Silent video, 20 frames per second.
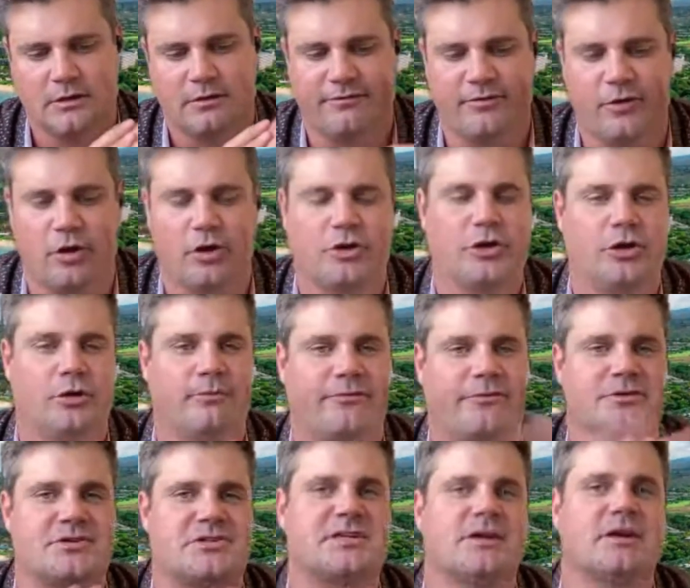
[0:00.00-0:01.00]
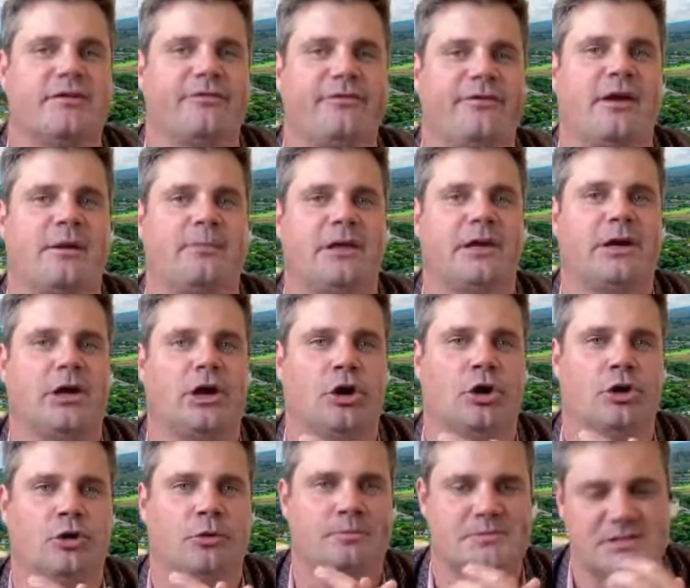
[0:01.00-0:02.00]
Volume for single family
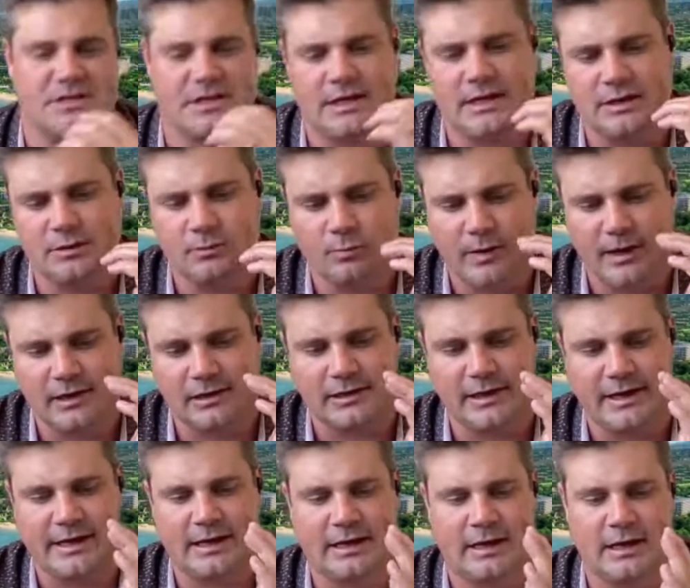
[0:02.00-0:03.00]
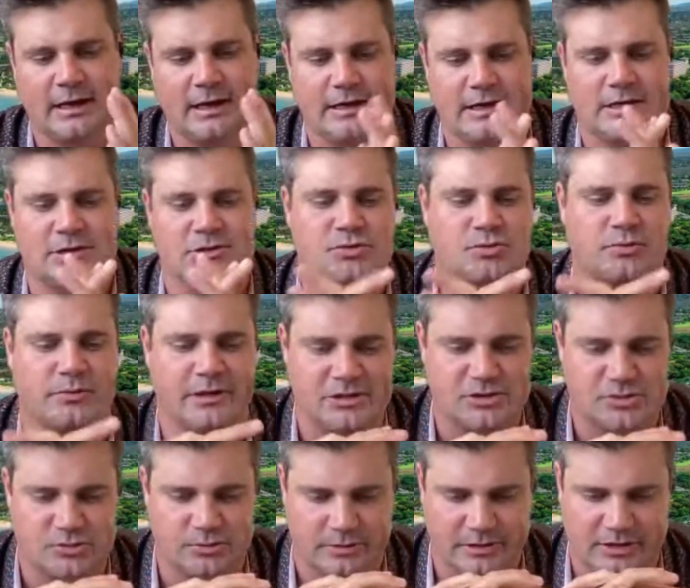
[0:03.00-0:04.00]
homes in Wailea in
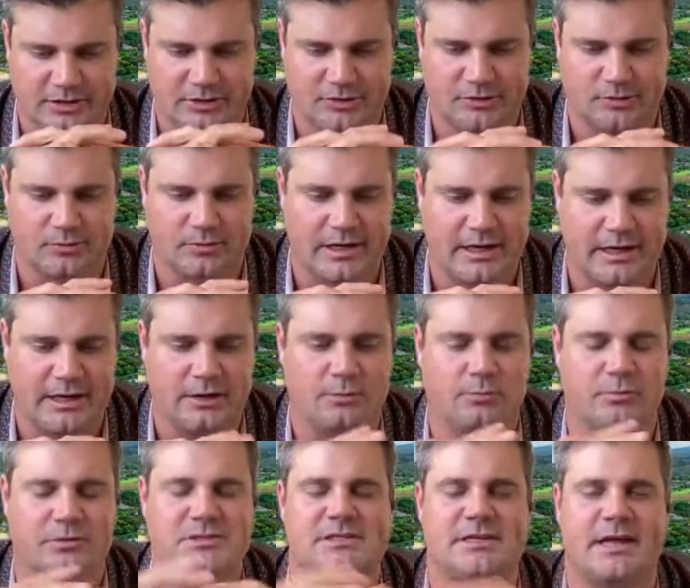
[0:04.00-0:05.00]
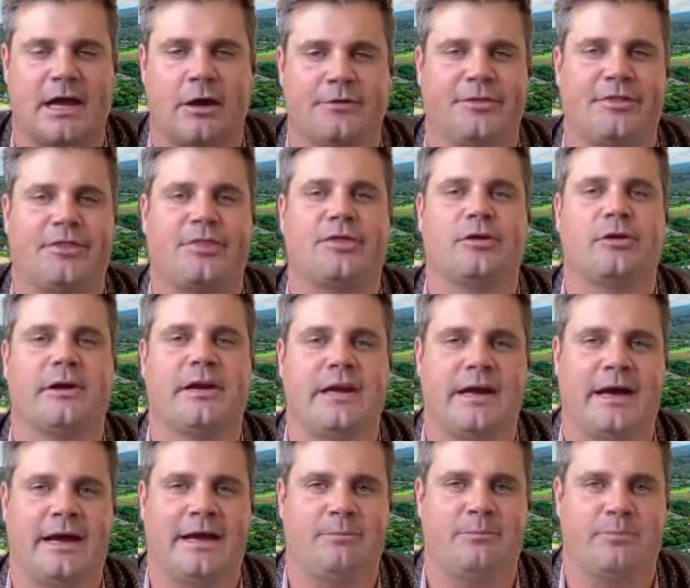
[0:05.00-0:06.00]
2023 was down
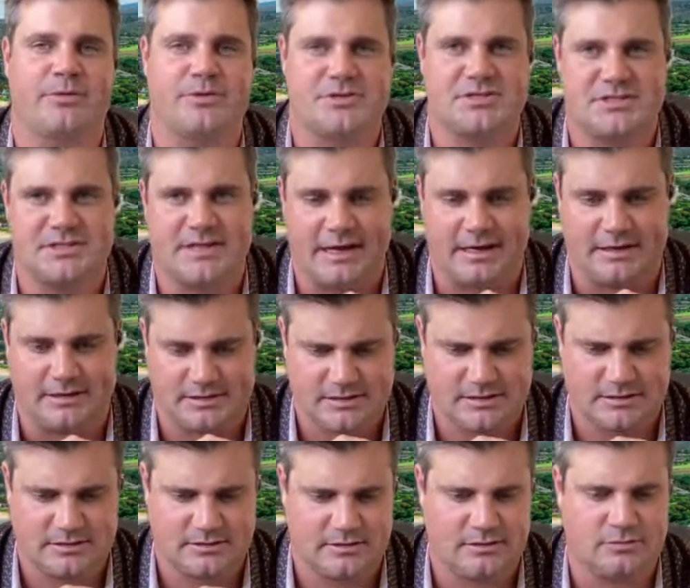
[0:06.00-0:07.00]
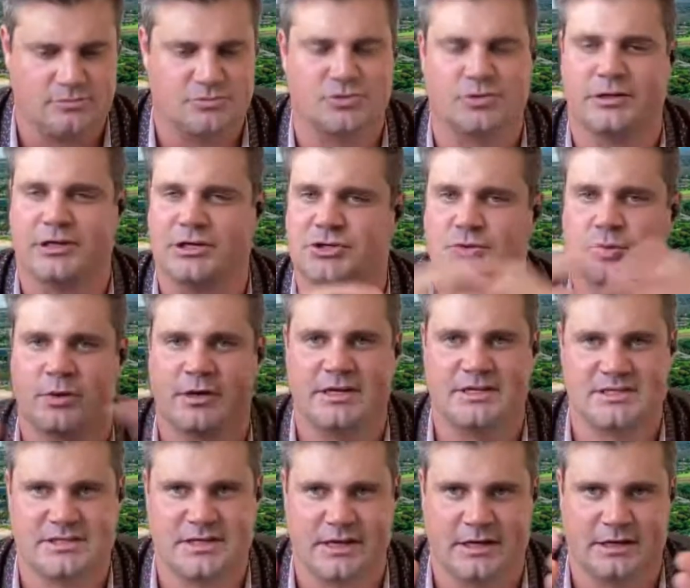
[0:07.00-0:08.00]
39%. It was only 20
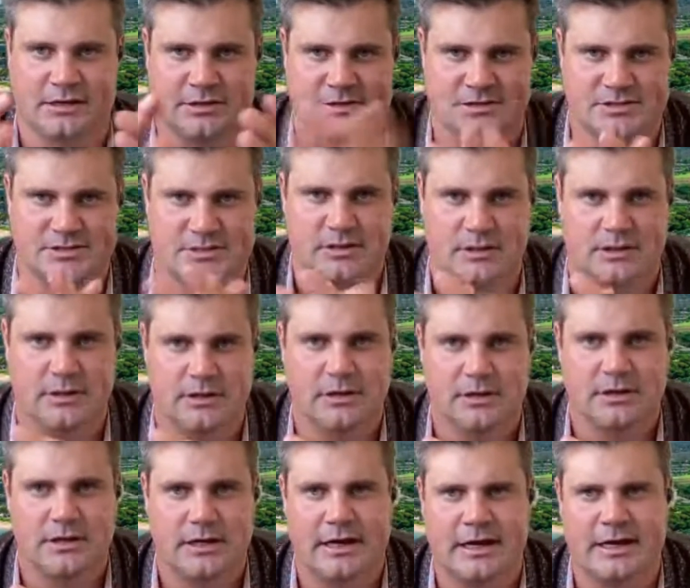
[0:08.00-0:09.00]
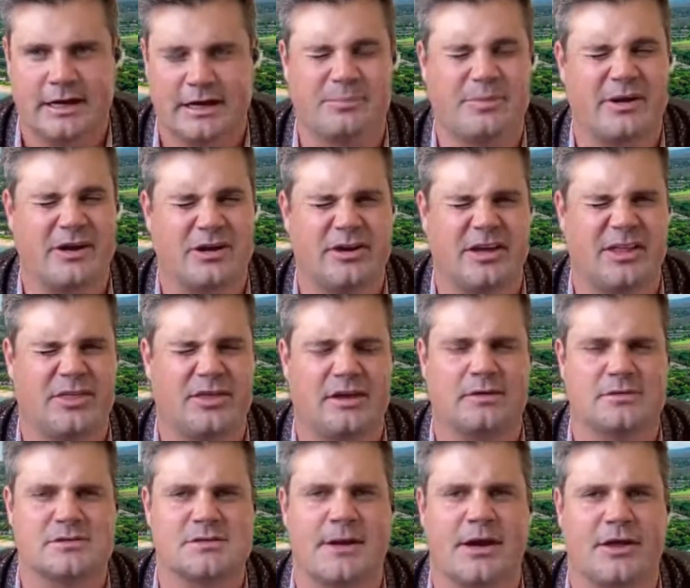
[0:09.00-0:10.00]
sales compared to, I
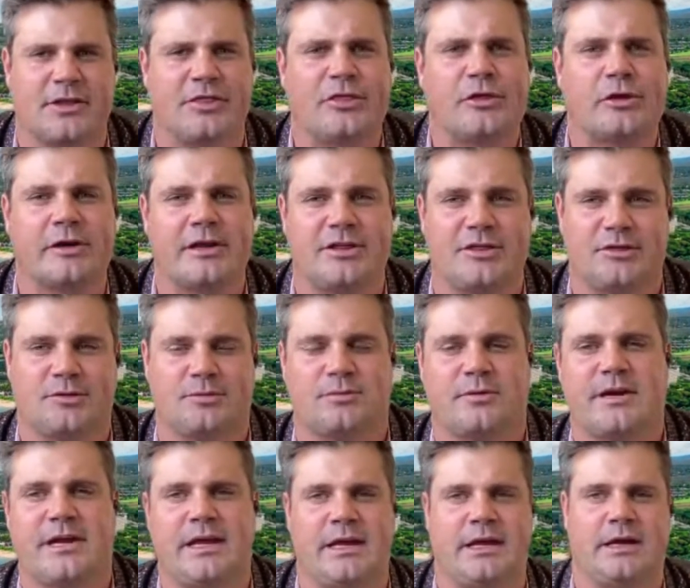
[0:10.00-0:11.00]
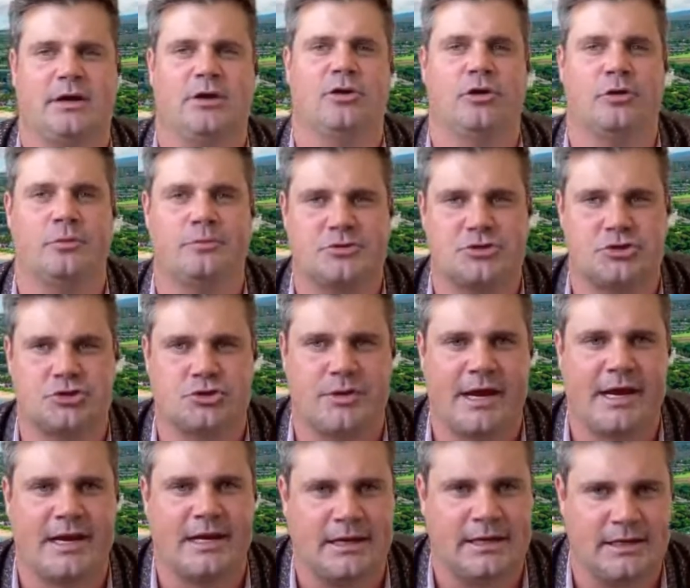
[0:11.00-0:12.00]
think it was about 33 homes
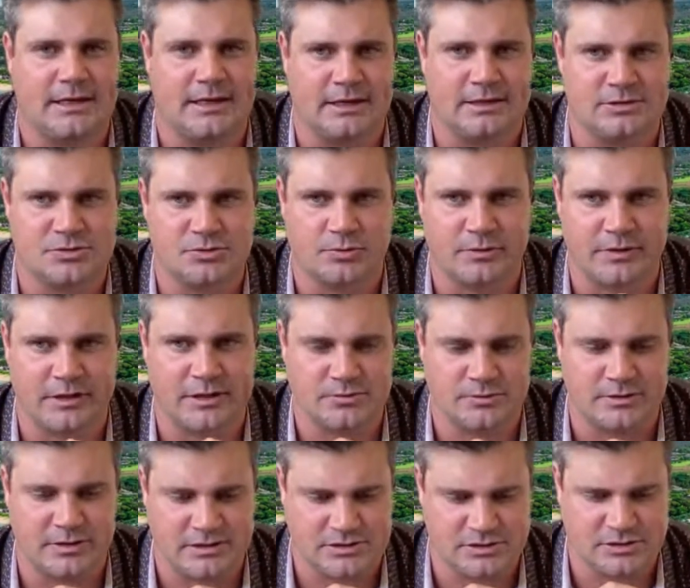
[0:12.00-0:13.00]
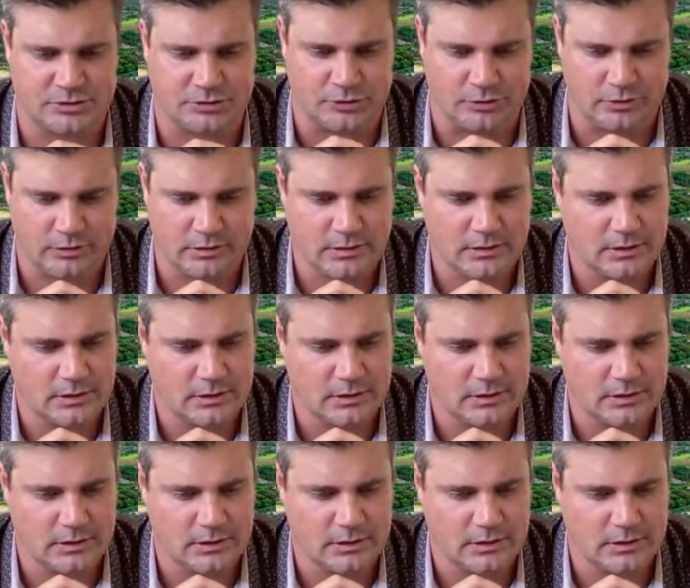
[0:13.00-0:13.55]
traded in 2022.